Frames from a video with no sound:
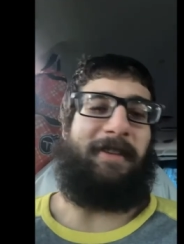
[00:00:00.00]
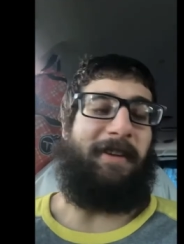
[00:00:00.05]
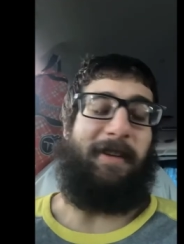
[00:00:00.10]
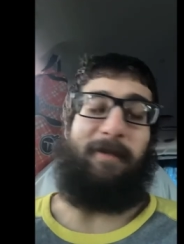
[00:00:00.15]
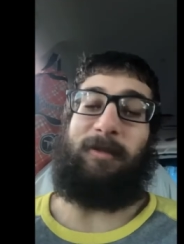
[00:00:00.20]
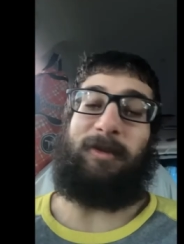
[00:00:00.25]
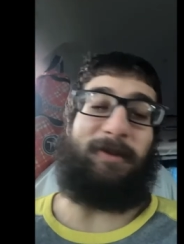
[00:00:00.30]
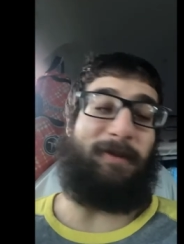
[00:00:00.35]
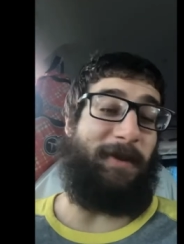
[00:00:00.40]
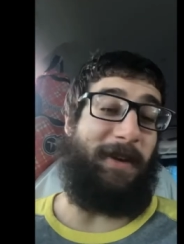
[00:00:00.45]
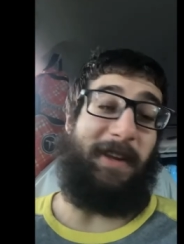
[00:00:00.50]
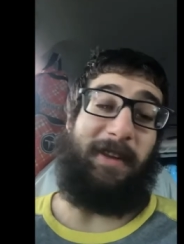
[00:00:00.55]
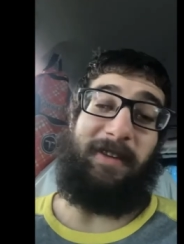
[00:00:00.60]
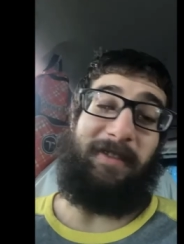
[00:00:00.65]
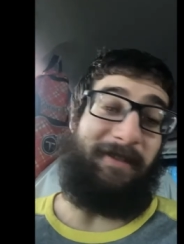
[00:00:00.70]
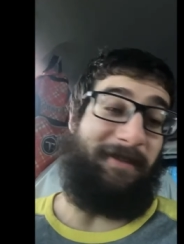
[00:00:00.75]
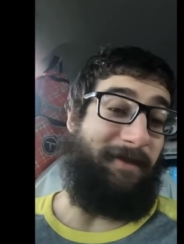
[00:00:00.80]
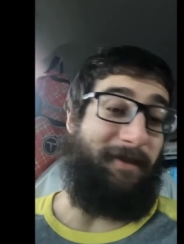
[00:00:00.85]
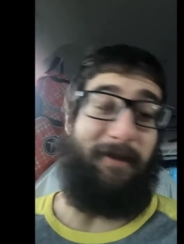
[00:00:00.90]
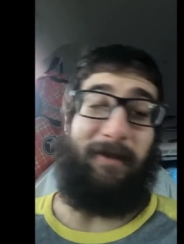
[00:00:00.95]

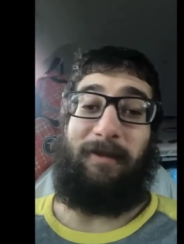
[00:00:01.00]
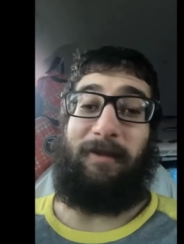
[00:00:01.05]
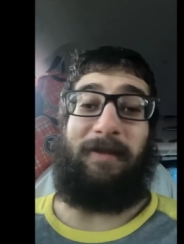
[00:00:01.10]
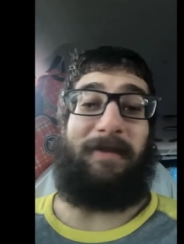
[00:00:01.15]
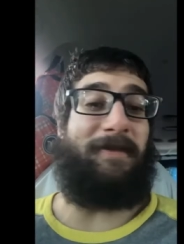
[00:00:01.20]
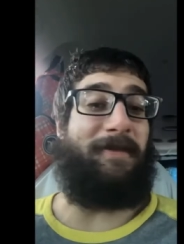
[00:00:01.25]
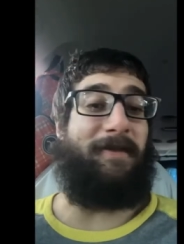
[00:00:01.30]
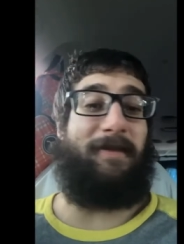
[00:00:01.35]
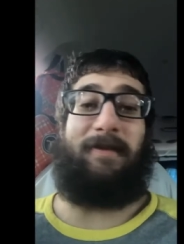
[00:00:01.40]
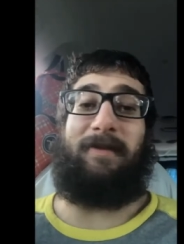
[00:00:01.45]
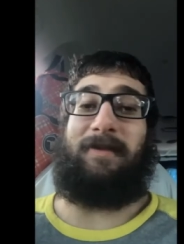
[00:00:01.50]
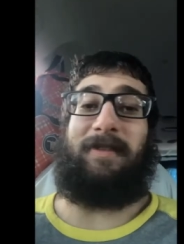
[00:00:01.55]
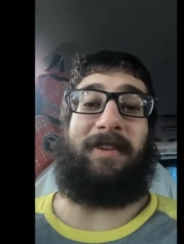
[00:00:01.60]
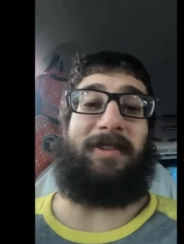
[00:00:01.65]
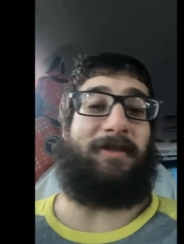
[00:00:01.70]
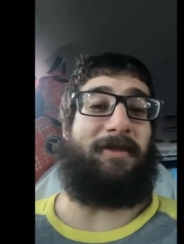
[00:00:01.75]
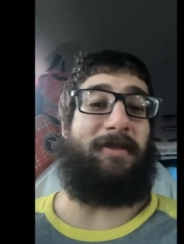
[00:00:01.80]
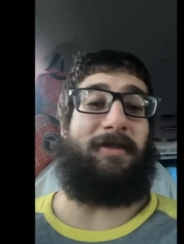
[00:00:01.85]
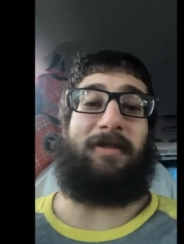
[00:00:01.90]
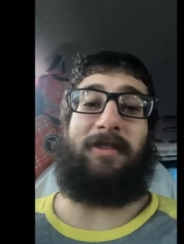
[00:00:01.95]
between
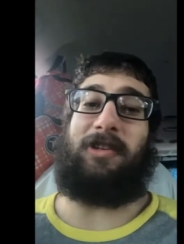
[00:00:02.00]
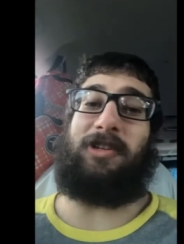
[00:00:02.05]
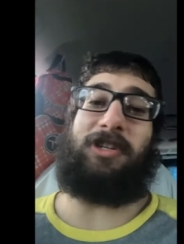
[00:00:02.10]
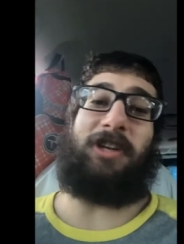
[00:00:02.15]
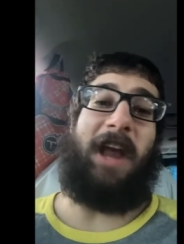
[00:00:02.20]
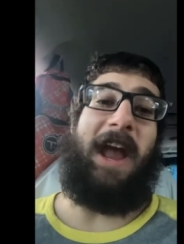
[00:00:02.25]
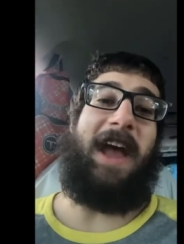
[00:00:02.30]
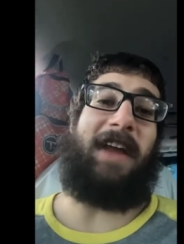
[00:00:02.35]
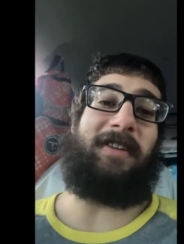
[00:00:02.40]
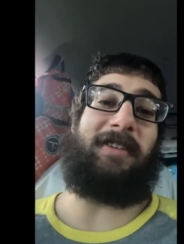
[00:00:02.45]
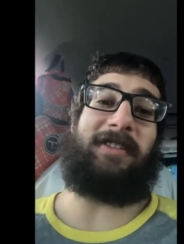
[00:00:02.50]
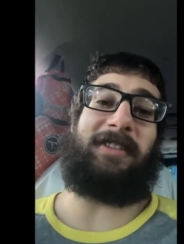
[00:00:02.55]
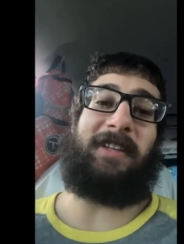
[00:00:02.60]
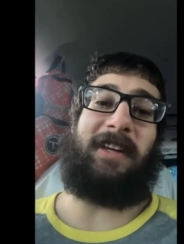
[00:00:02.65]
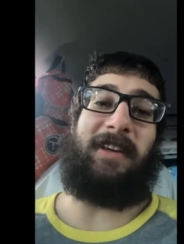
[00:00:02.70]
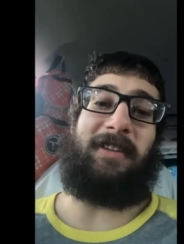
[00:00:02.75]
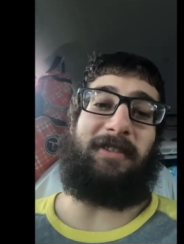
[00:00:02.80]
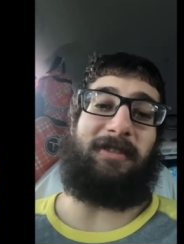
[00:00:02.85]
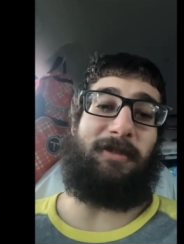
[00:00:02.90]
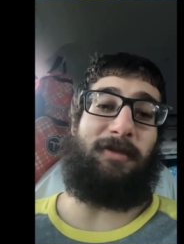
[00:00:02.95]
the channels,
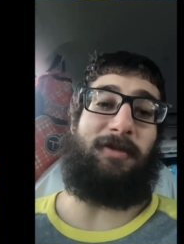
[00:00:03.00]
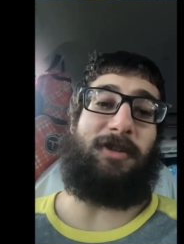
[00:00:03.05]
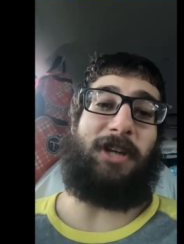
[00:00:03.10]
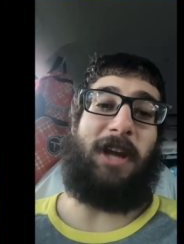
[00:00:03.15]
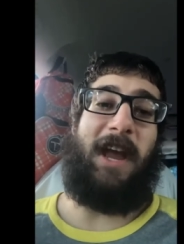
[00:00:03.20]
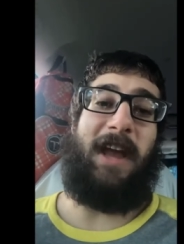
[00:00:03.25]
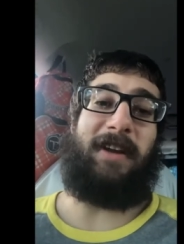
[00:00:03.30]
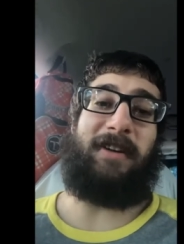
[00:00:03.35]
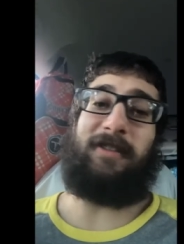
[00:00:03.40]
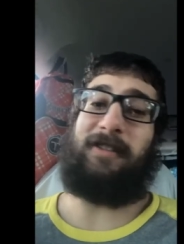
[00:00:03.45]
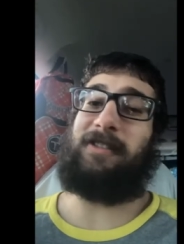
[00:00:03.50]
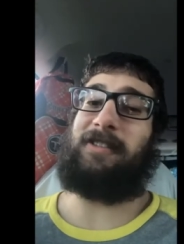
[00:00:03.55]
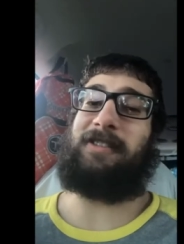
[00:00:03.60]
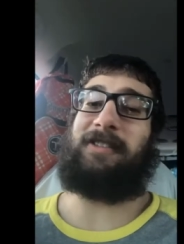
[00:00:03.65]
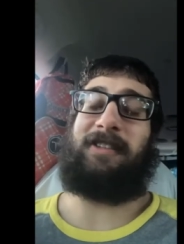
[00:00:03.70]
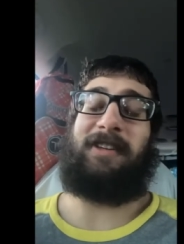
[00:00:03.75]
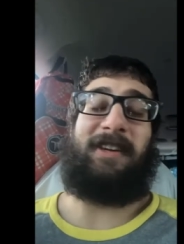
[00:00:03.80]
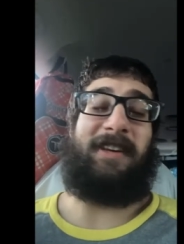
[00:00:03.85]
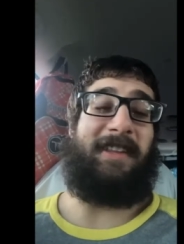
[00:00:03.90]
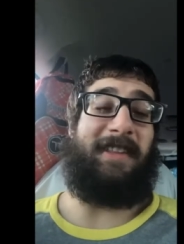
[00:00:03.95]
two channels,
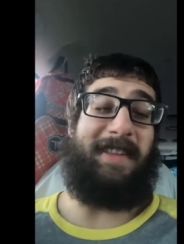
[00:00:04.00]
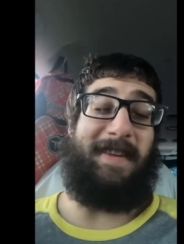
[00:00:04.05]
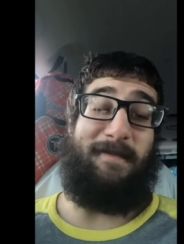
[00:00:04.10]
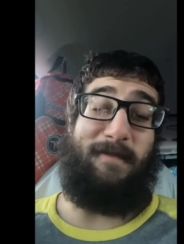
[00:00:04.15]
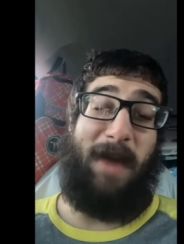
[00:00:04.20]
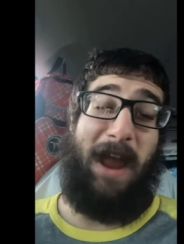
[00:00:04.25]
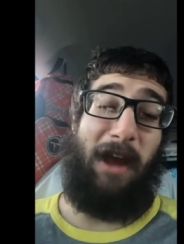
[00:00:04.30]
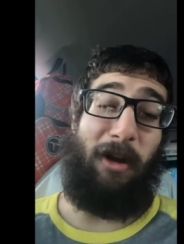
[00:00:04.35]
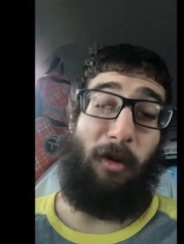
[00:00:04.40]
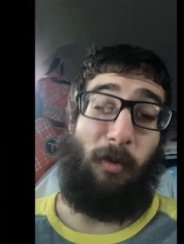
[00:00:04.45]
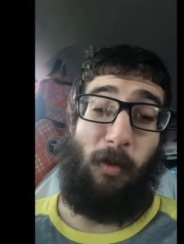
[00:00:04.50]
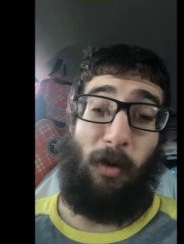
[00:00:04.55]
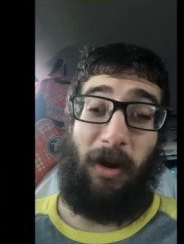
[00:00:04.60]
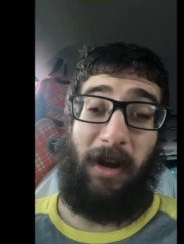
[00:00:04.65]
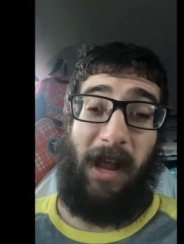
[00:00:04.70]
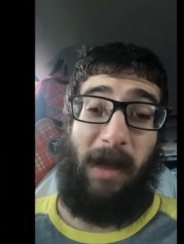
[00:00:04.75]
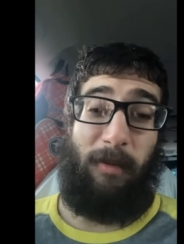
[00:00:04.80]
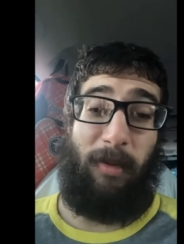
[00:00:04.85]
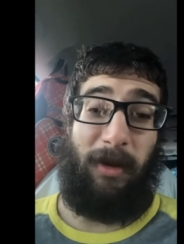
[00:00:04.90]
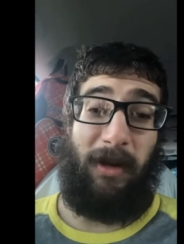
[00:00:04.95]
the amount of
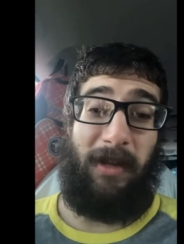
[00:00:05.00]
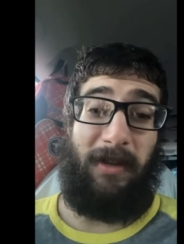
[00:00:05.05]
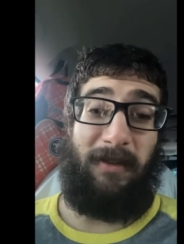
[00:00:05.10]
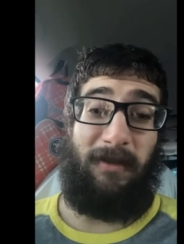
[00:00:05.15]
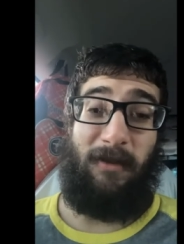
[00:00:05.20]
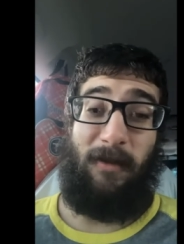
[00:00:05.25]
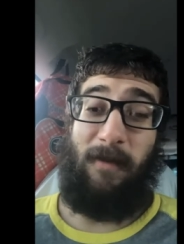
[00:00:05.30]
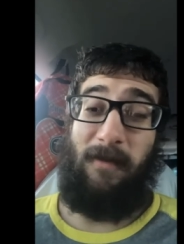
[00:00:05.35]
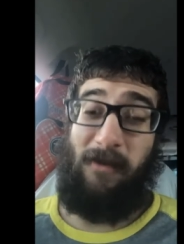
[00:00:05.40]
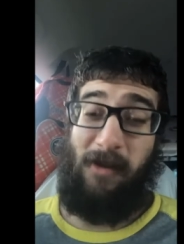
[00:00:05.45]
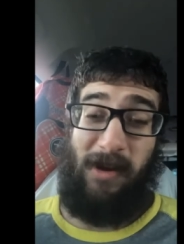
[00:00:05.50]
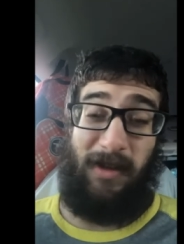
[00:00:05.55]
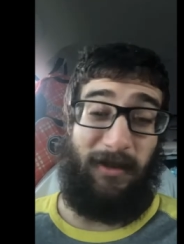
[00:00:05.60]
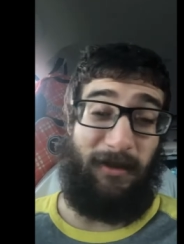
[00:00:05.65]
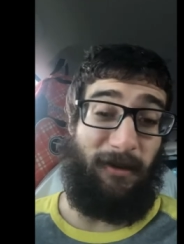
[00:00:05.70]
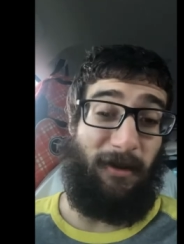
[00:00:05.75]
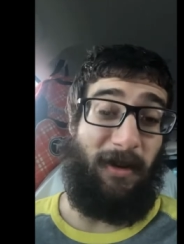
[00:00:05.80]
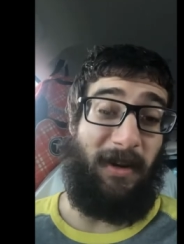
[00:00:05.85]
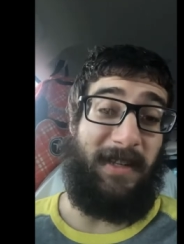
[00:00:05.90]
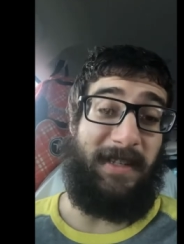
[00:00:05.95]
work I put into them for as
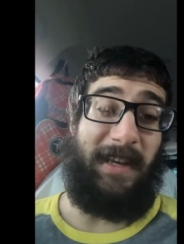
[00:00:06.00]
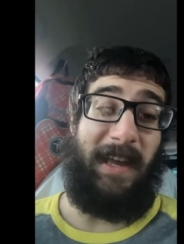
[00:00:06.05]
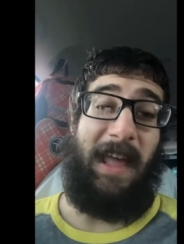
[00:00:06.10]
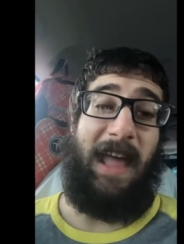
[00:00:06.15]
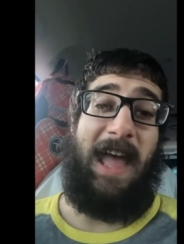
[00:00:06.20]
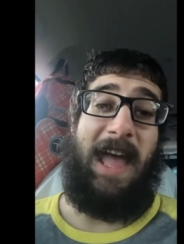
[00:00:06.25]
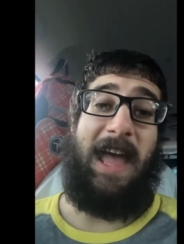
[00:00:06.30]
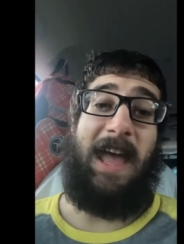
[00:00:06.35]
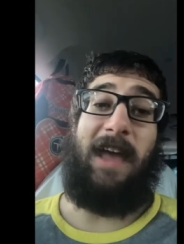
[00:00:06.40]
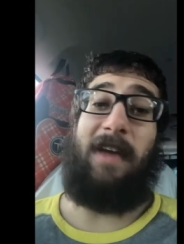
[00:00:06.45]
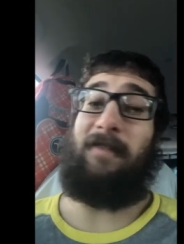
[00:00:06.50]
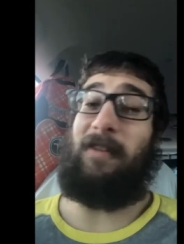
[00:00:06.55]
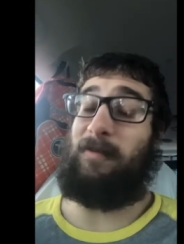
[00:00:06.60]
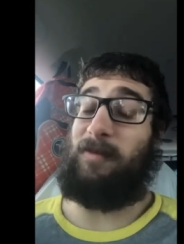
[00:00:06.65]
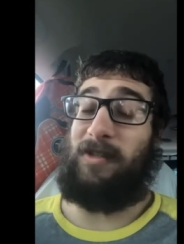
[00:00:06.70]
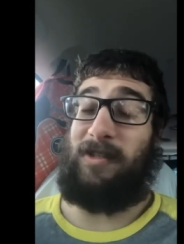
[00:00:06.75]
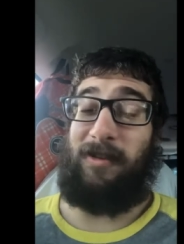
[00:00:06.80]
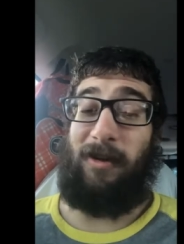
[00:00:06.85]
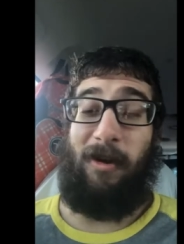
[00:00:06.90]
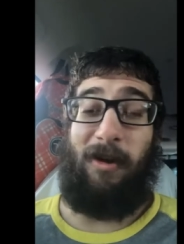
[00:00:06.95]
long as I have,
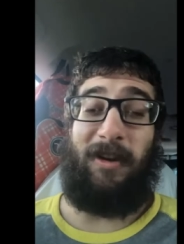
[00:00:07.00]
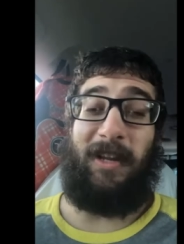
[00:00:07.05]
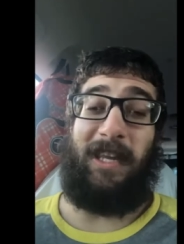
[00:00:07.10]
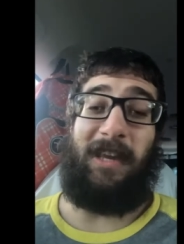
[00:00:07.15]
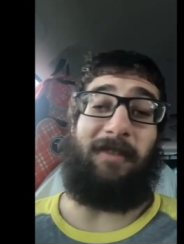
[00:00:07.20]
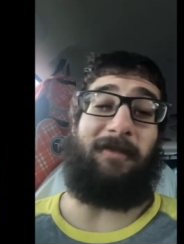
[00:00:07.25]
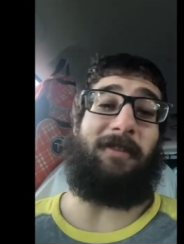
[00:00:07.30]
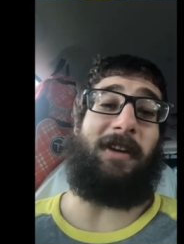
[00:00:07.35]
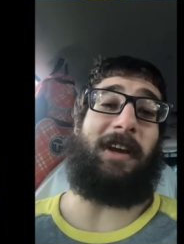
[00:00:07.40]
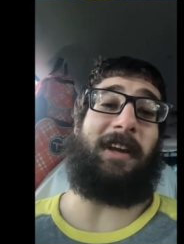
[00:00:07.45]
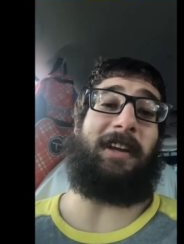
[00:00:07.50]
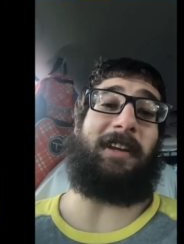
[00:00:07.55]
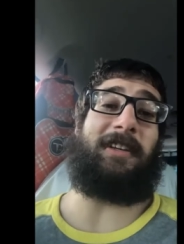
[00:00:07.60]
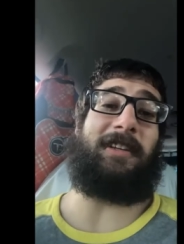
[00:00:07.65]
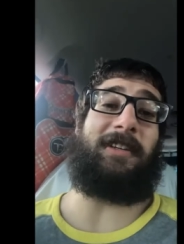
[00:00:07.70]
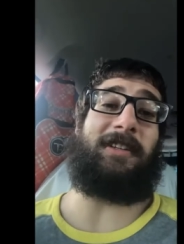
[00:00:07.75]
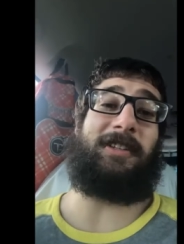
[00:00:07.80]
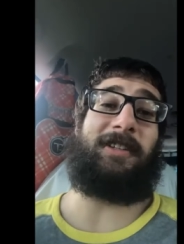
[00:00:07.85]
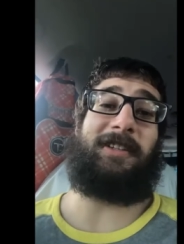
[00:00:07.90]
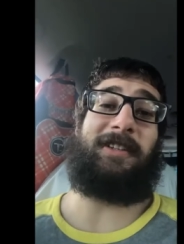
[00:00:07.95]
I'm starting to get
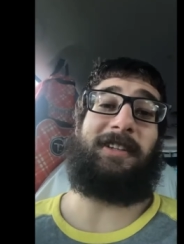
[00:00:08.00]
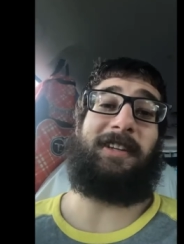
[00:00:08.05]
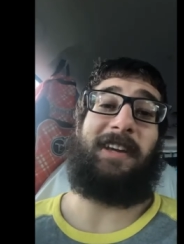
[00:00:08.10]
recognition.